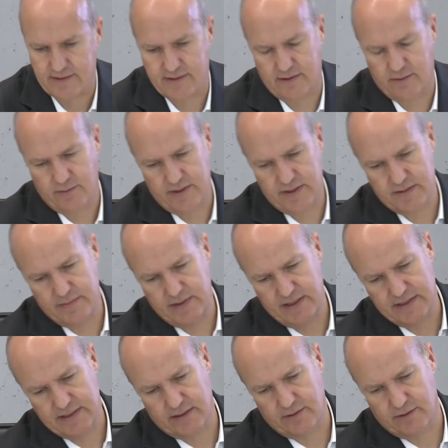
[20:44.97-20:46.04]
So this
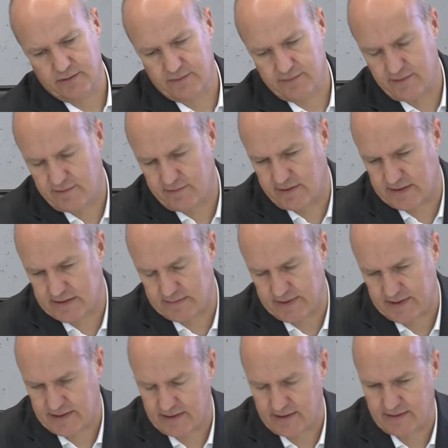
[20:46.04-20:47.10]
means a lot of
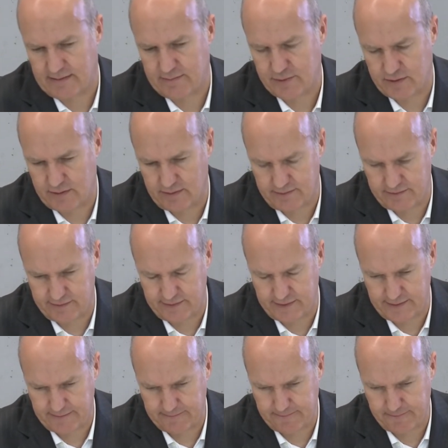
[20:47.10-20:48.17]
investment in terms of
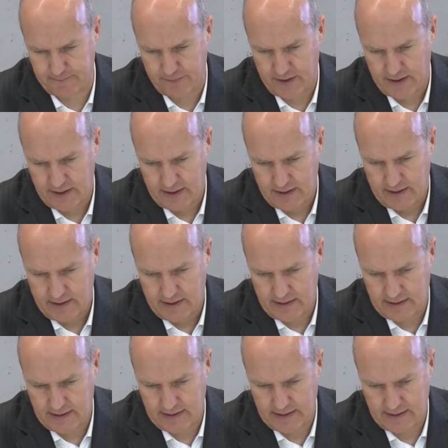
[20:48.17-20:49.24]

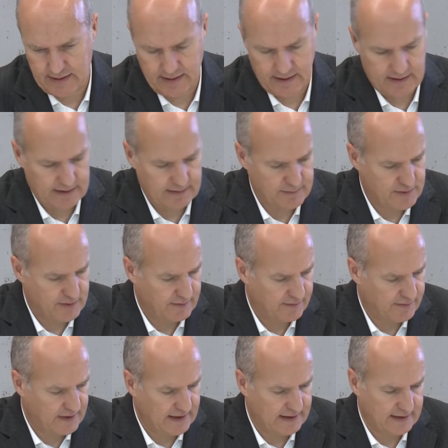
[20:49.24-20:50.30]

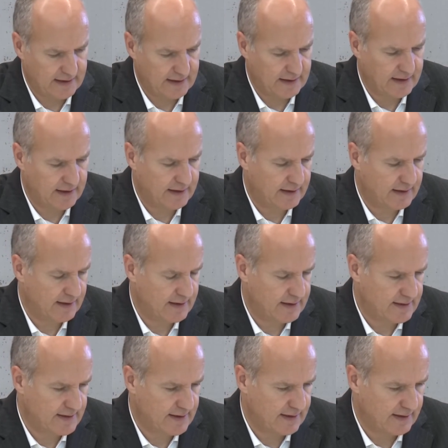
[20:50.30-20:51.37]
data
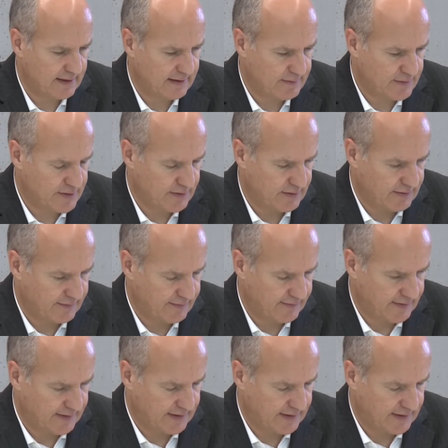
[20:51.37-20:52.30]
analytics, in terms of